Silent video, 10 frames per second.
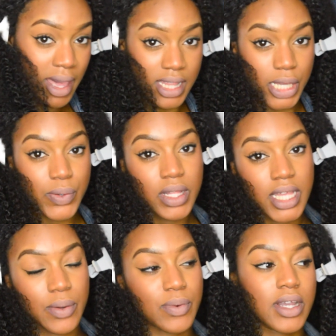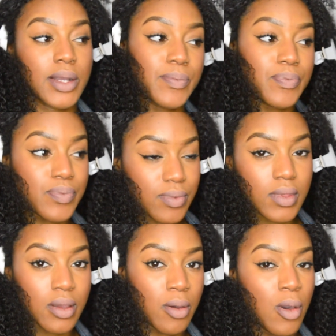bilingual, like we're
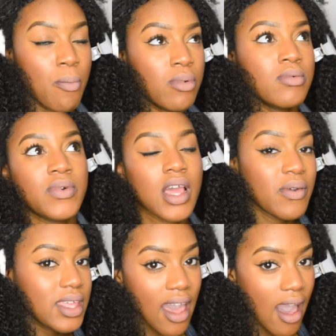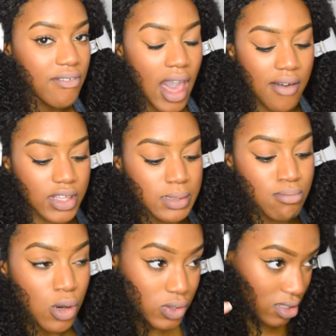not really half-half, it's
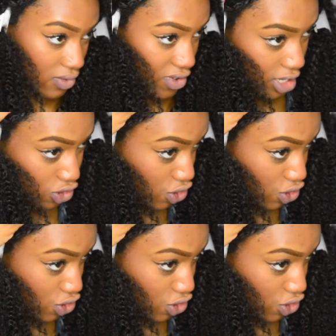mostly French.